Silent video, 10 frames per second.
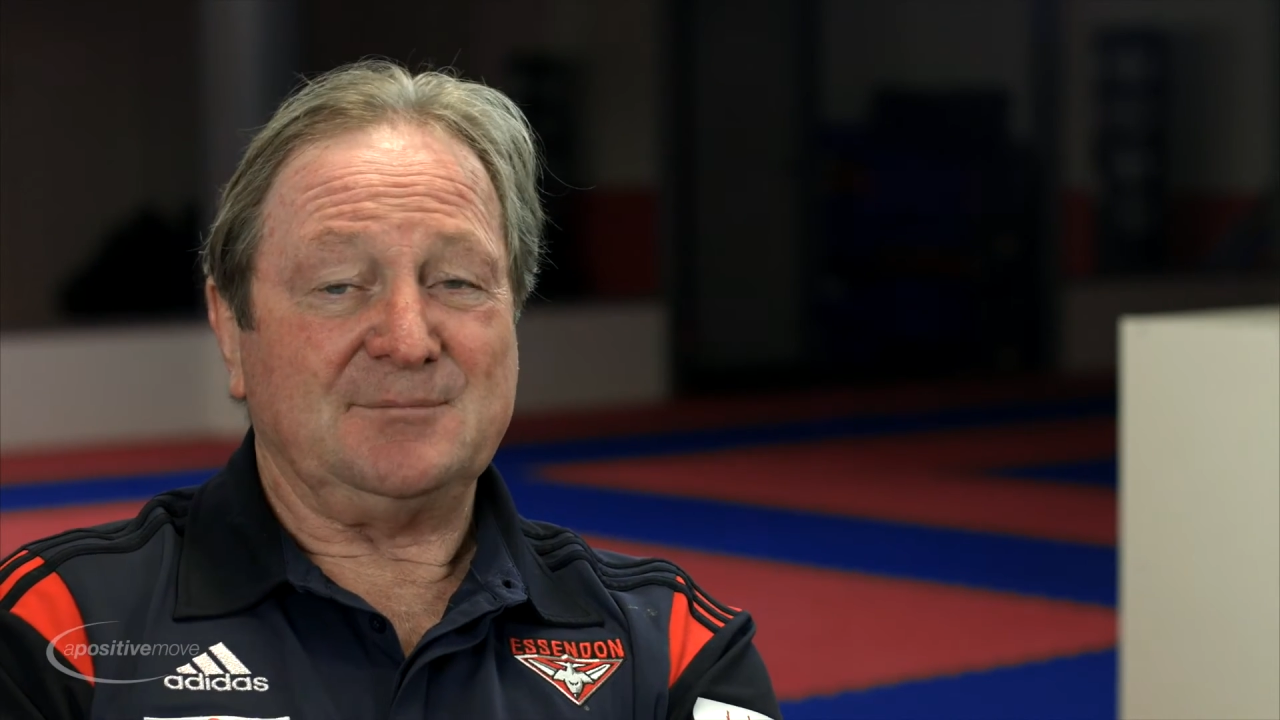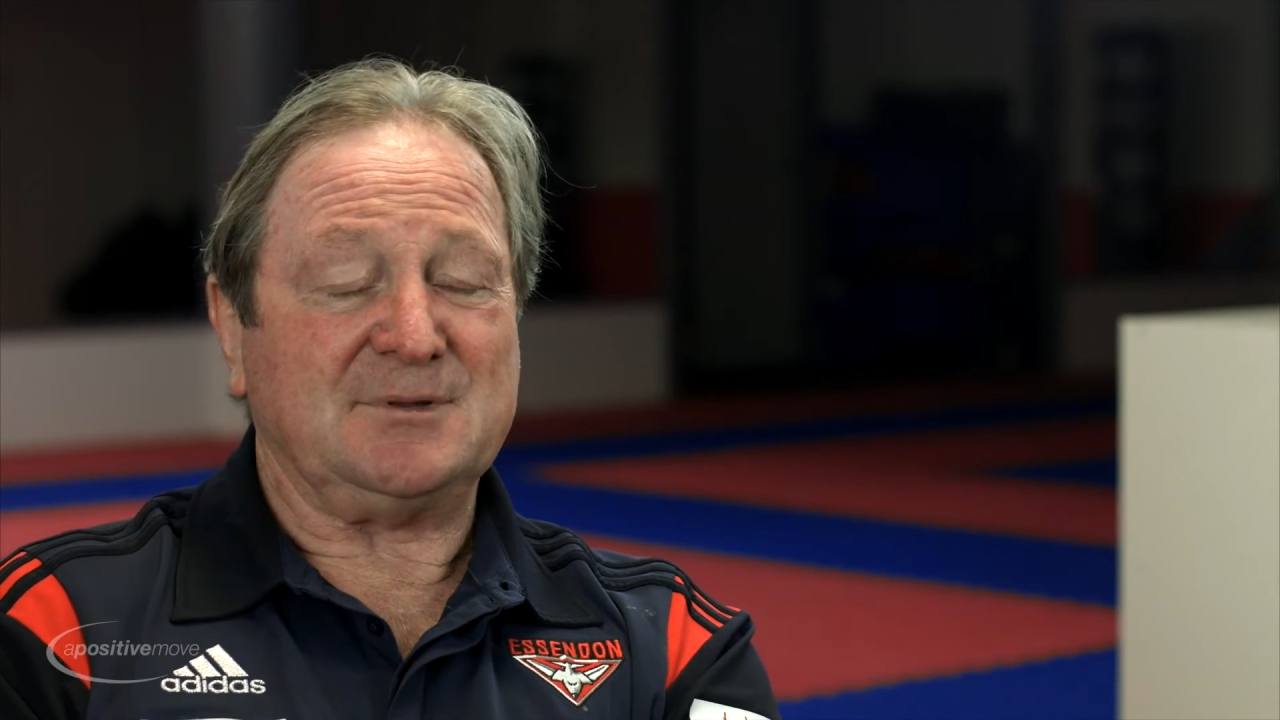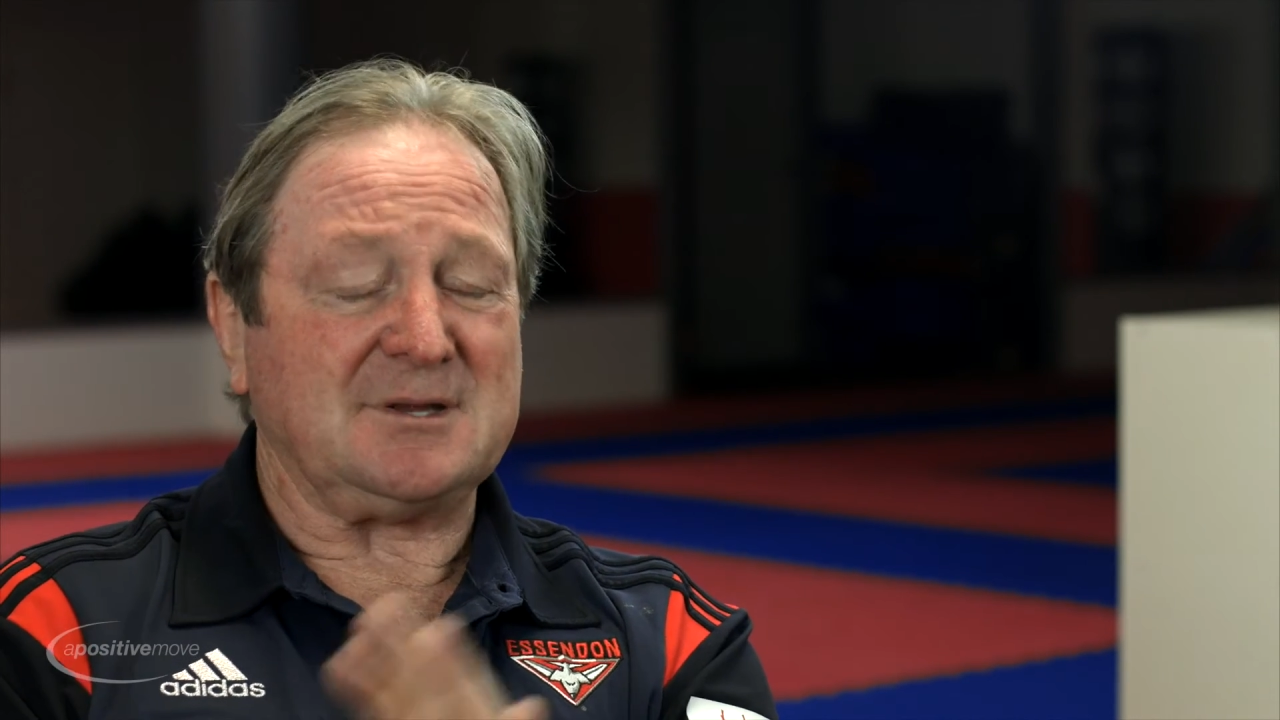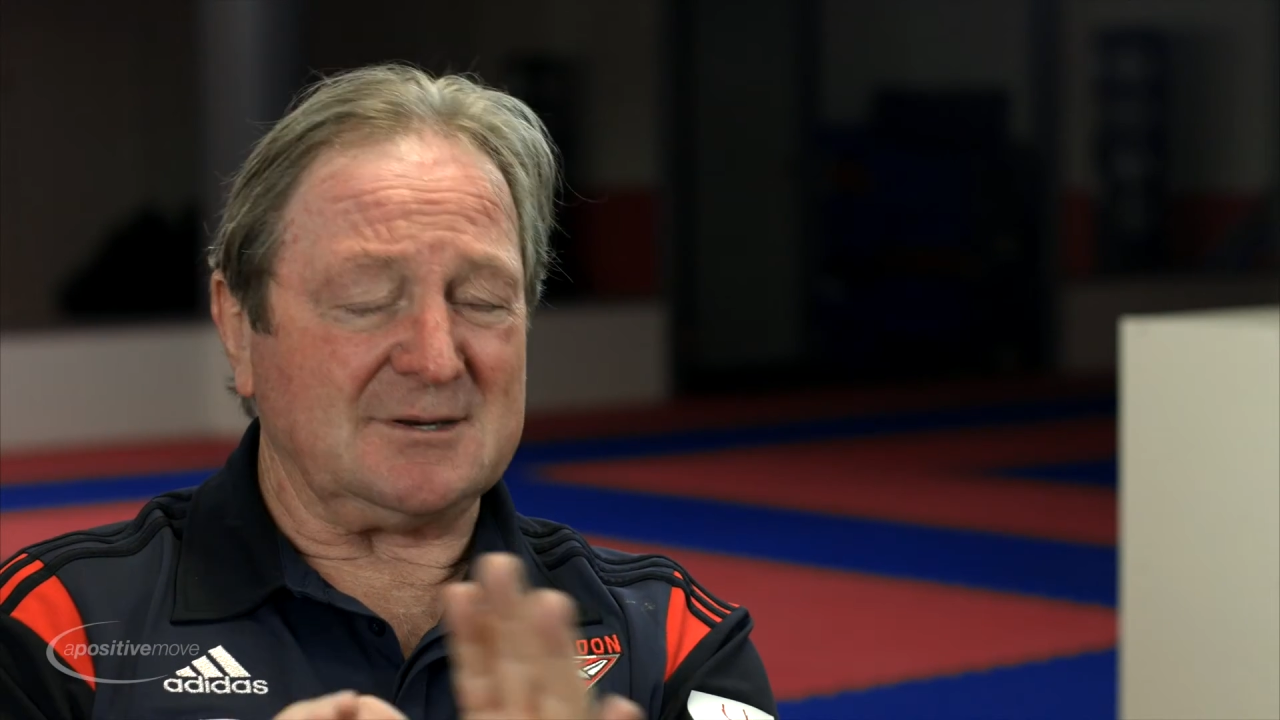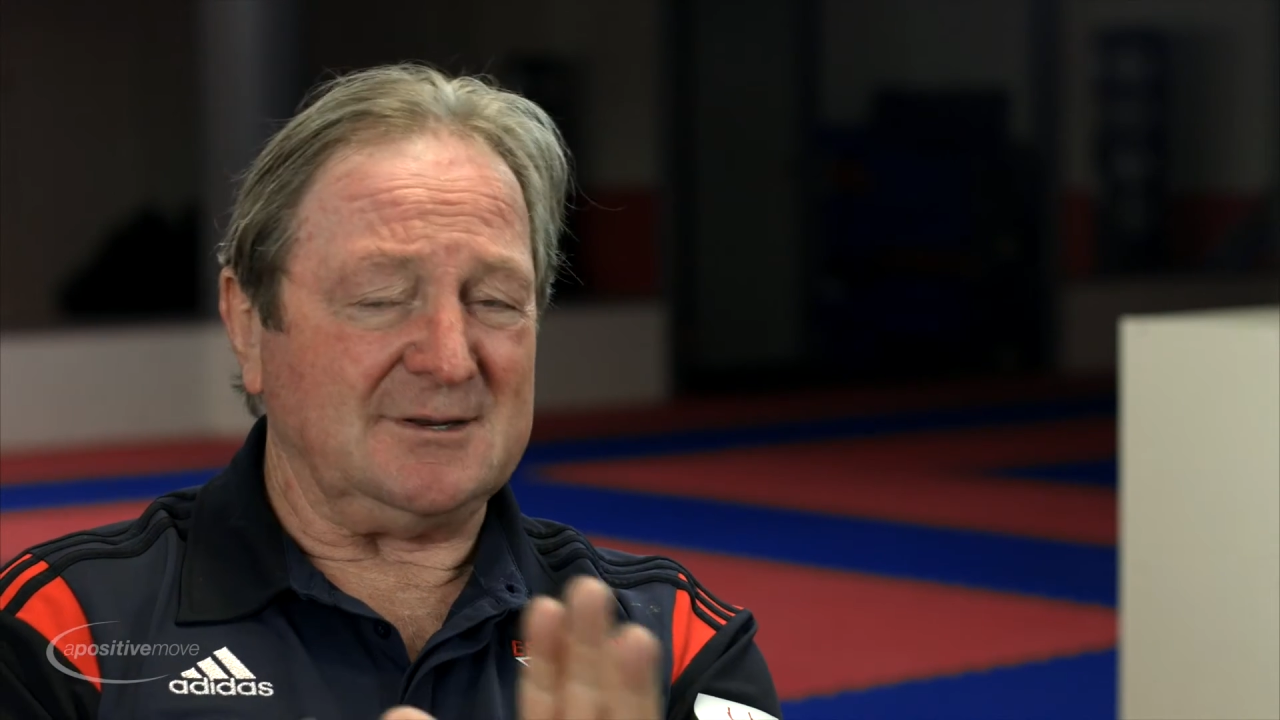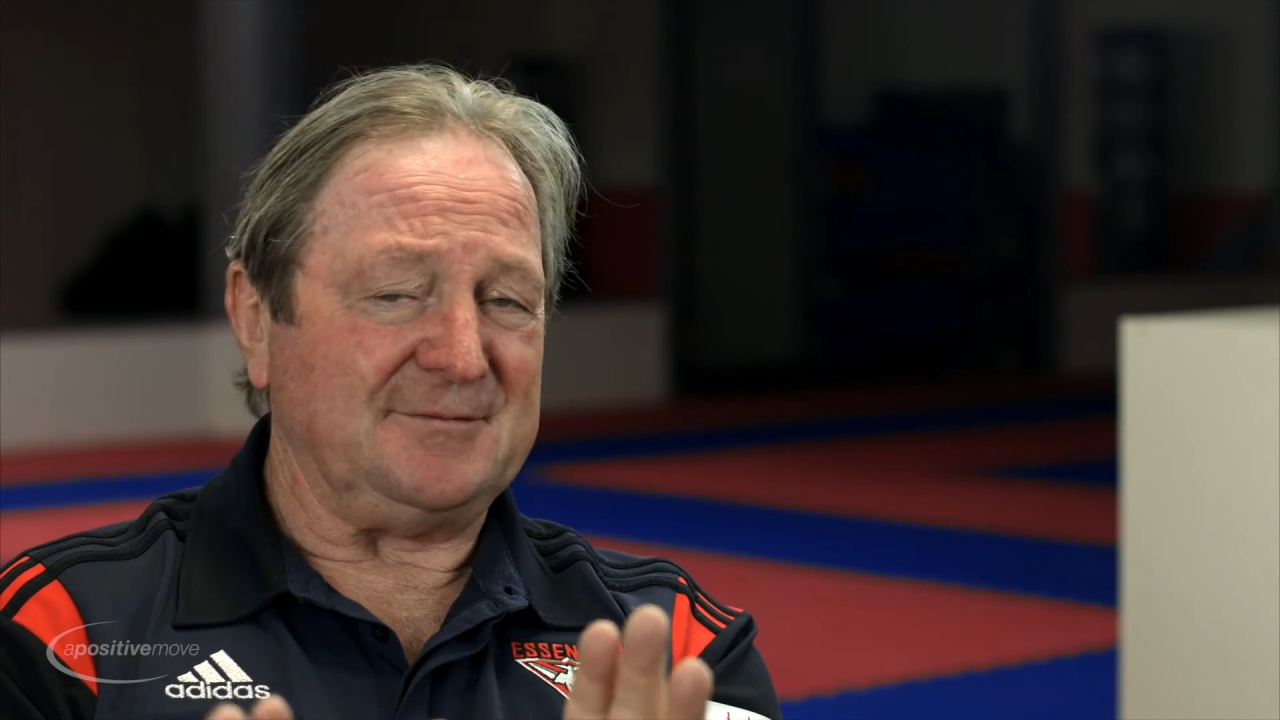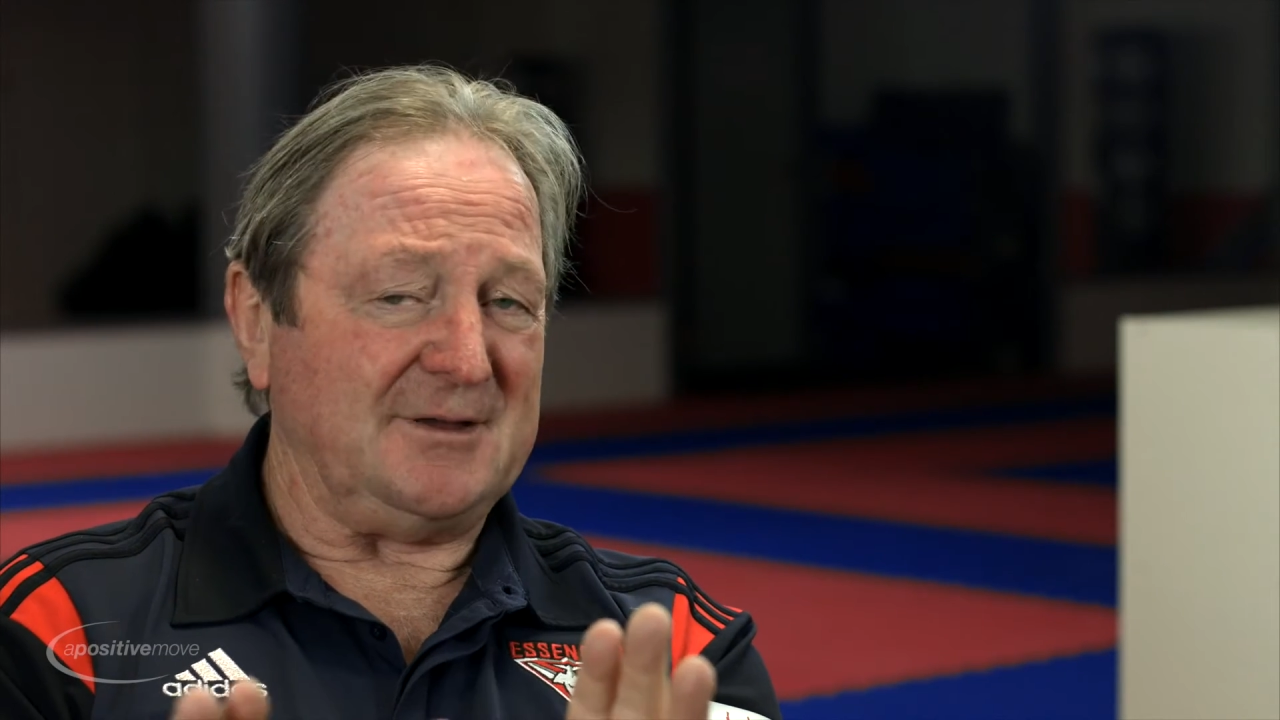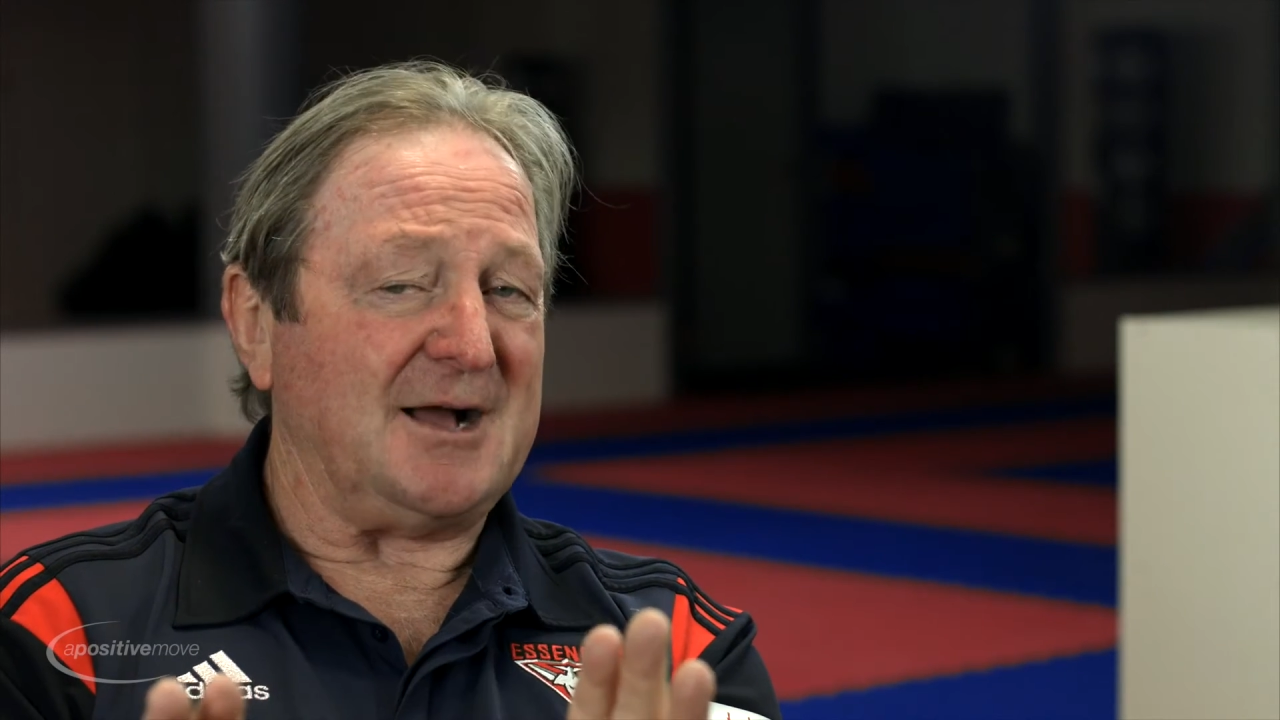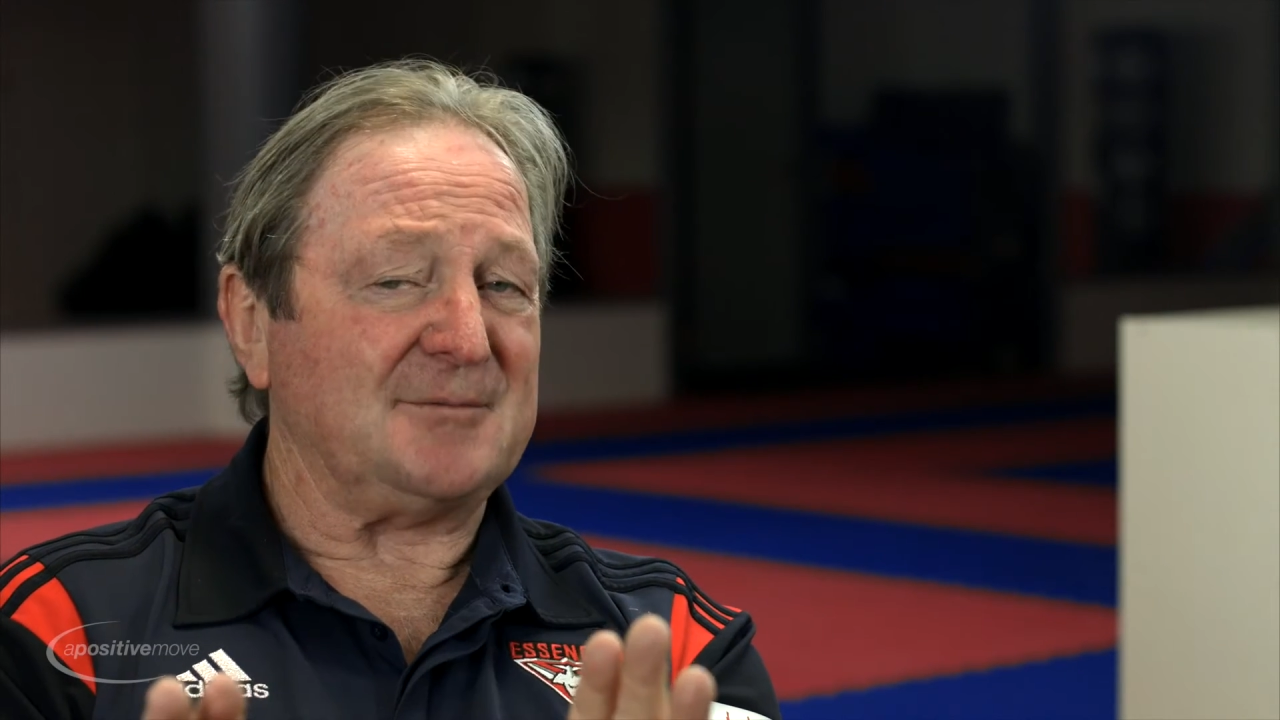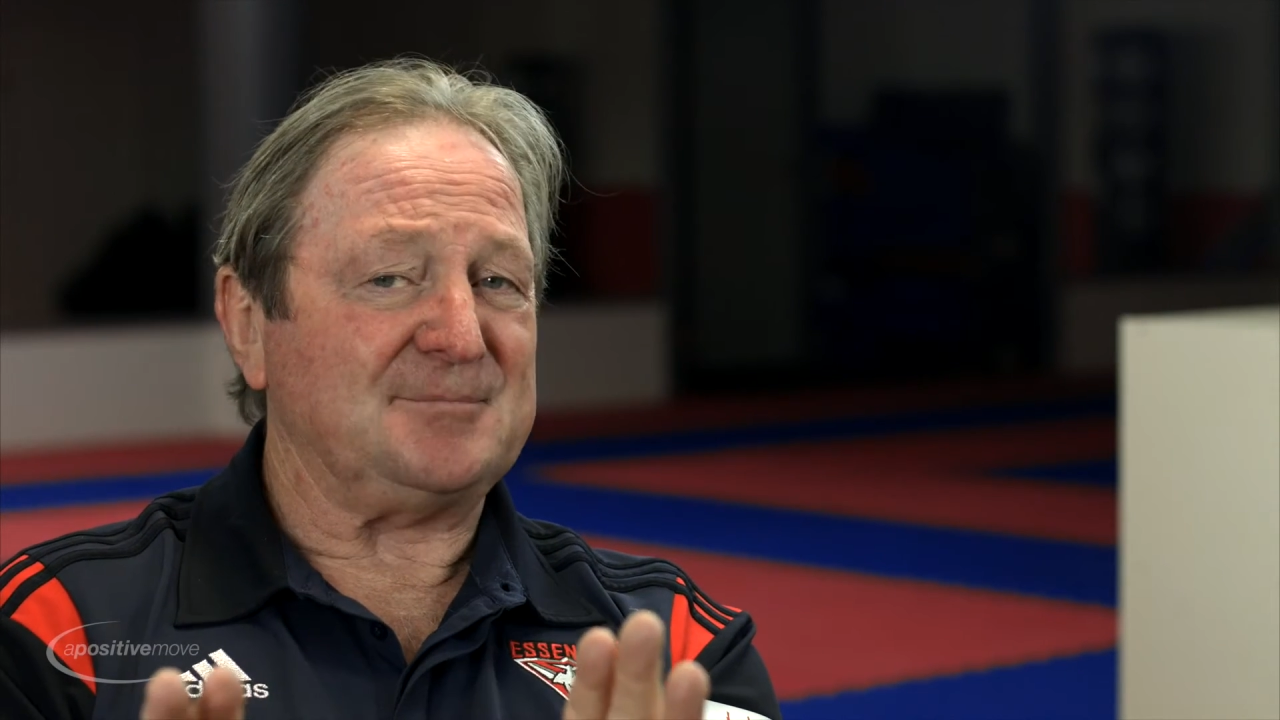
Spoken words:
particularly for young